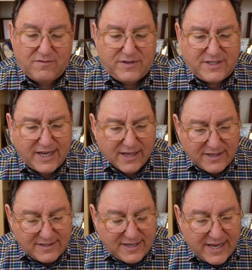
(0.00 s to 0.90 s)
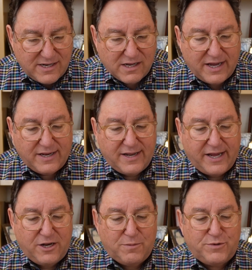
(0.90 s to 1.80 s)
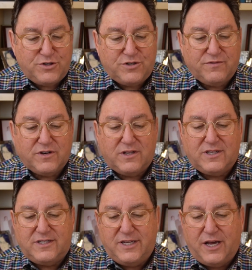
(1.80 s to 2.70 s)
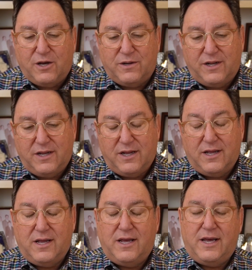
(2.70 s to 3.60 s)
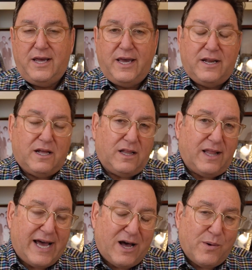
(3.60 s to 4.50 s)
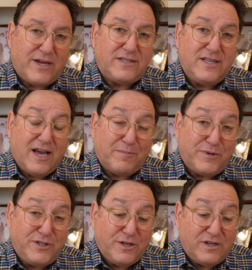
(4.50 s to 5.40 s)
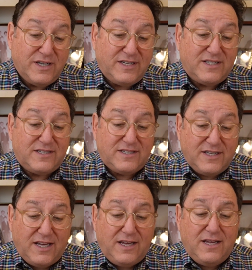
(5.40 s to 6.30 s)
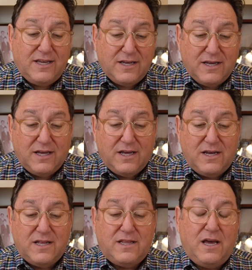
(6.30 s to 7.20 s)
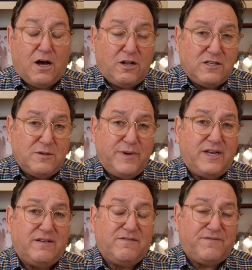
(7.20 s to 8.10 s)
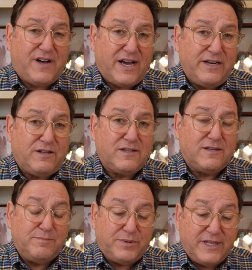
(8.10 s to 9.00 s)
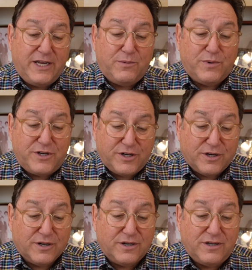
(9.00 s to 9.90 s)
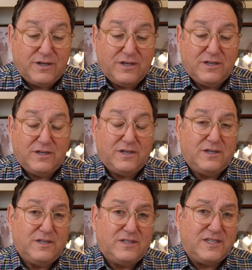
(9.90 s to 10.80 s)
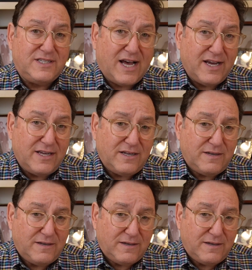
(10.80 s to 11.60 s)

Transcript: V'sechazena einenu b'shuvcha l'tzion. And allow us the opportunity to see the ultimate, final, complete return to Zion.